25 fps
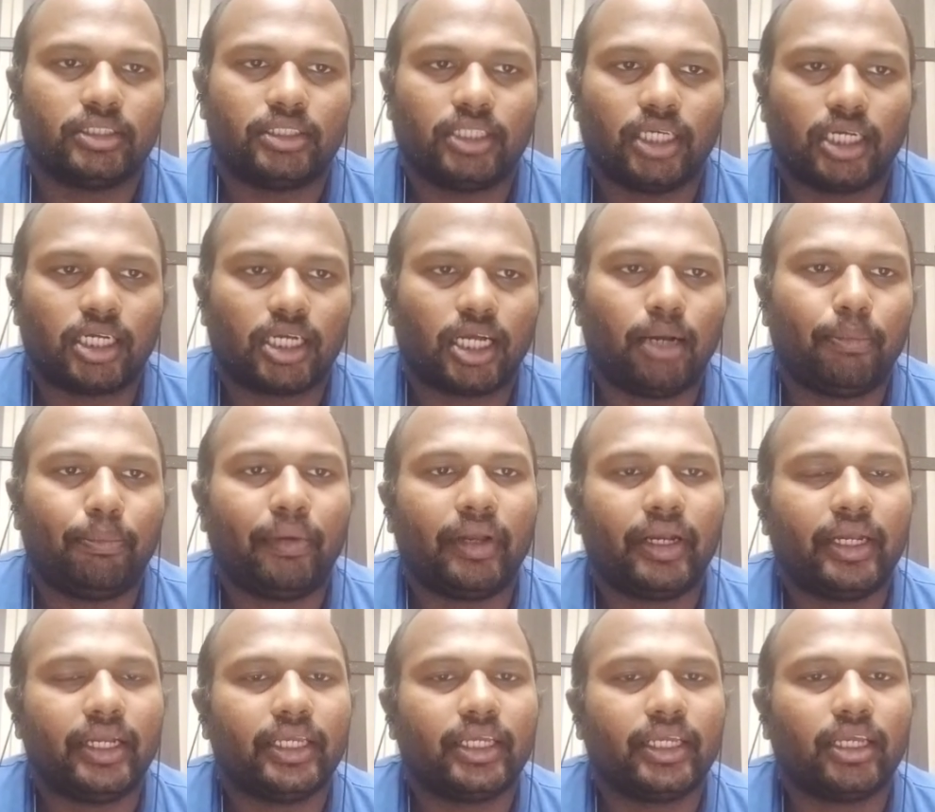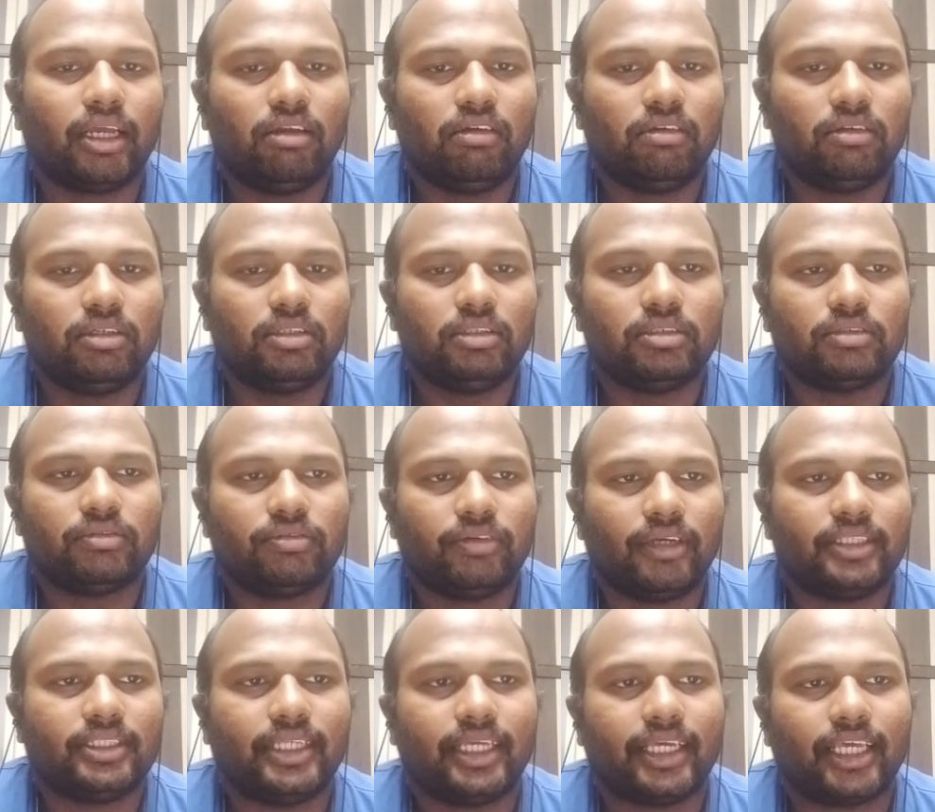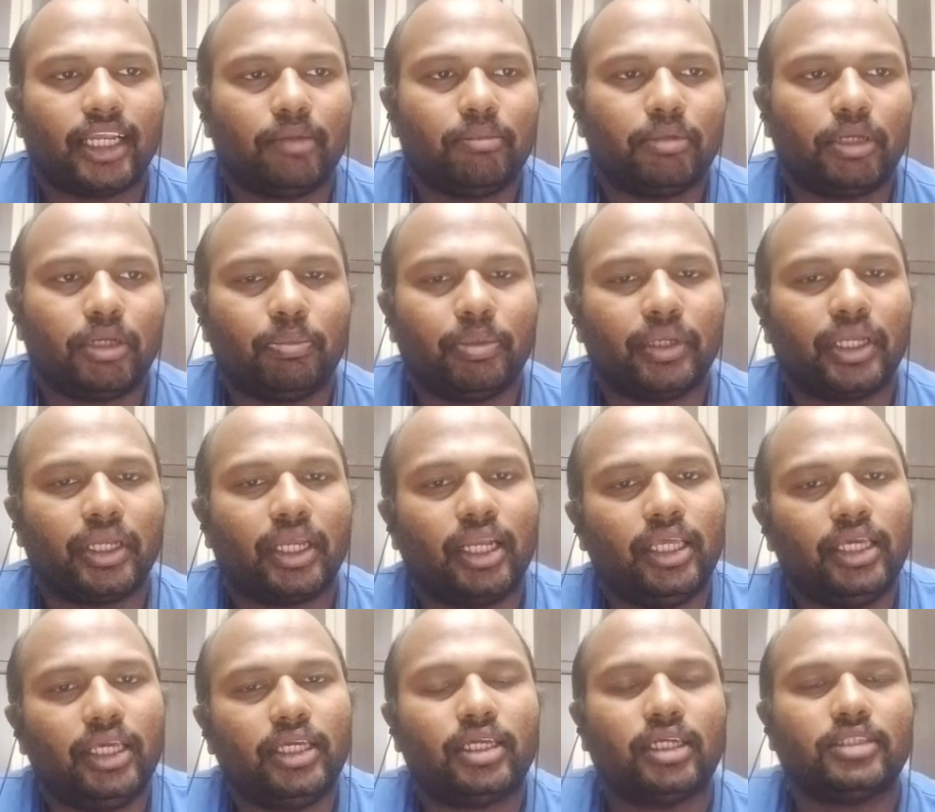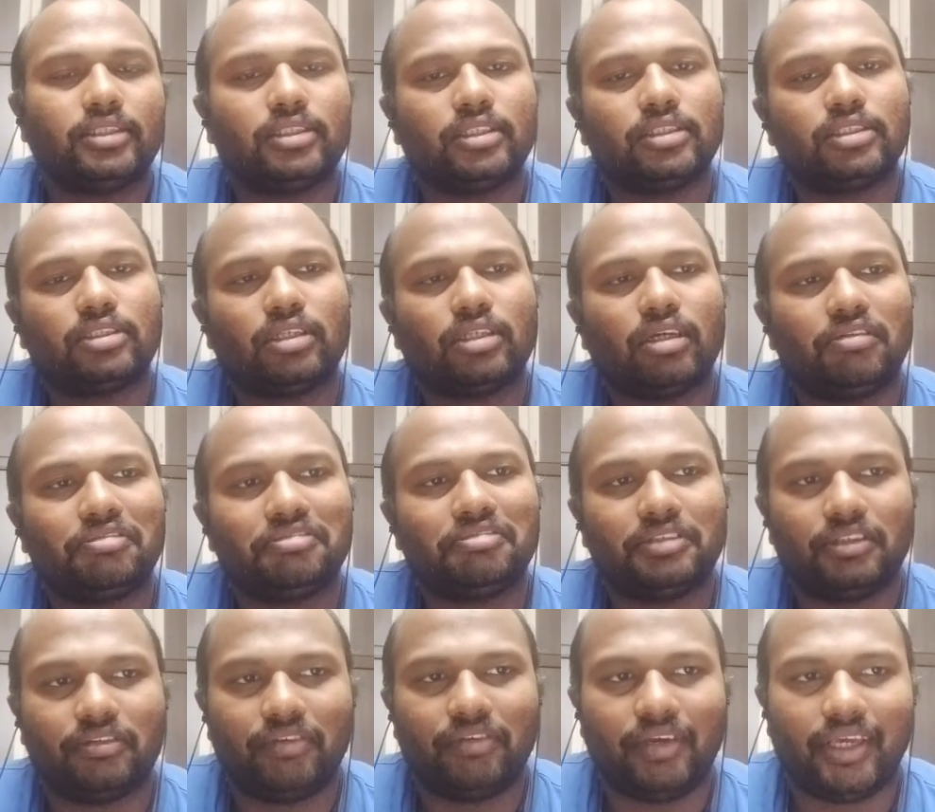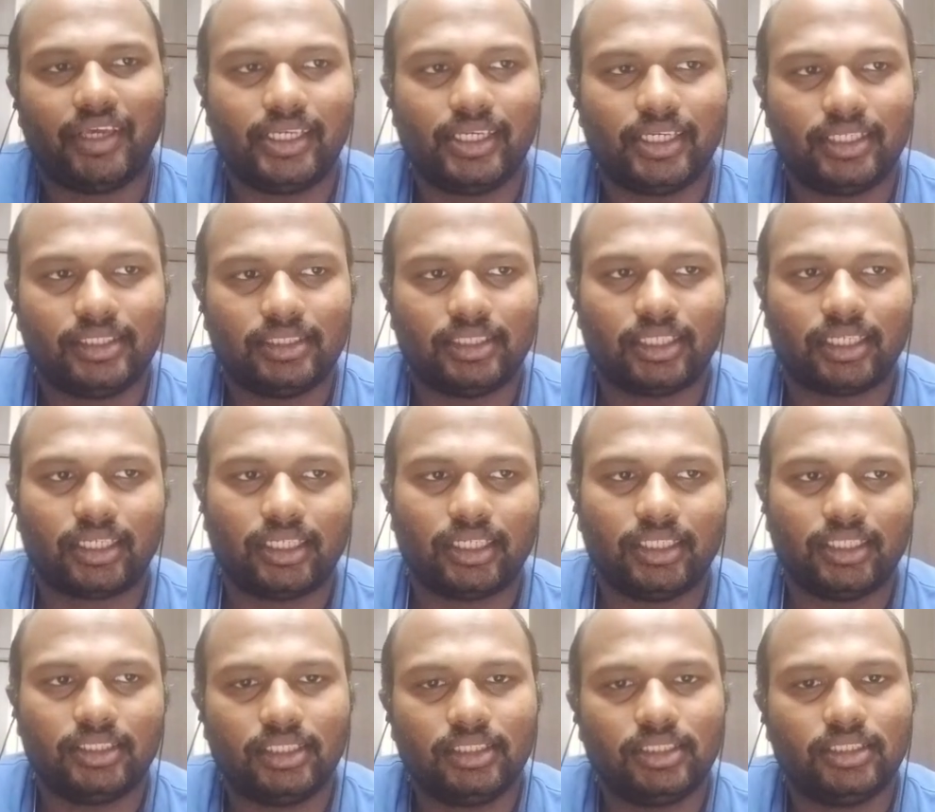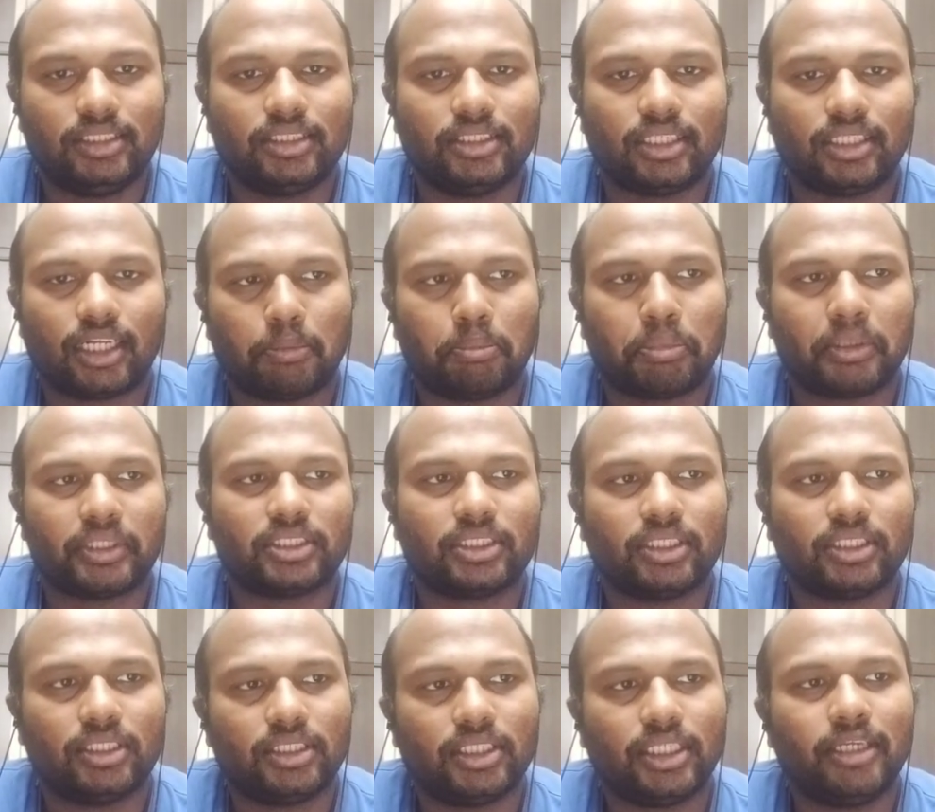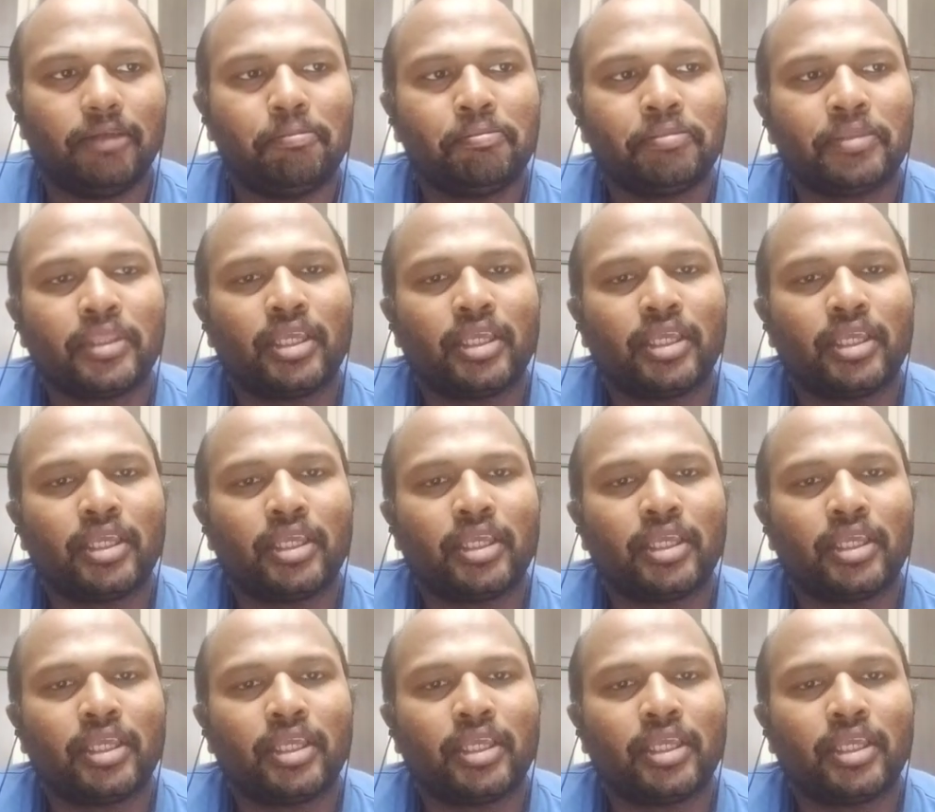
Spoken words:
The copper nickel phase diagram typically consists of various regions representing